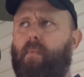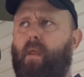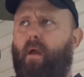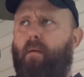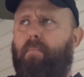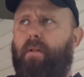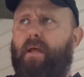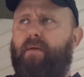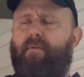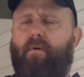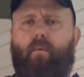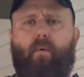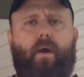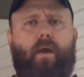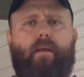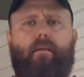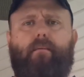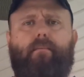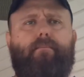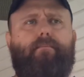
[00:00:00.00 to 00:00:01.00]
I believe it
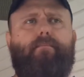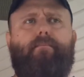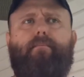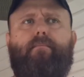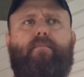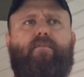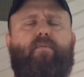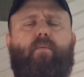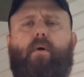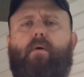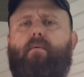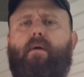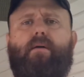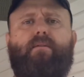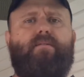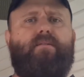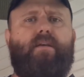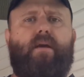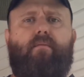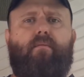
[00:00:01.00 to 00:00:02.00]
went somewhere around
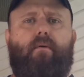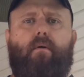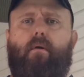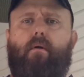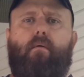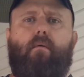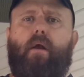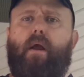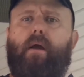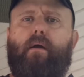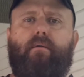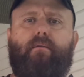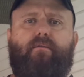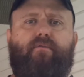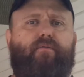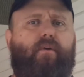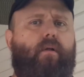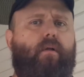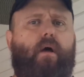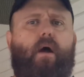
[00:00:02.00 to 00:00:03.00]
700 rounds,
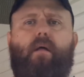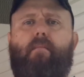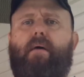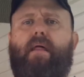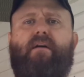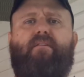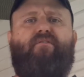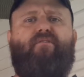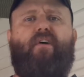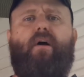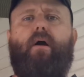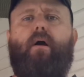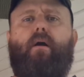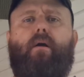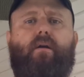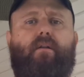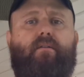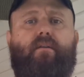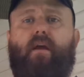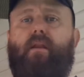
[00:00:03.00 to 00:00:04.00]
fully automatic fire,
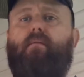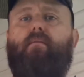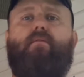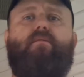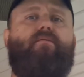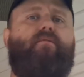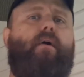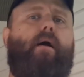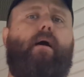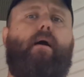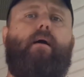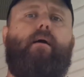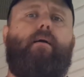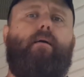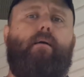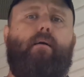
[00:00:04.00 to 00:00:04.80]
continuous fire,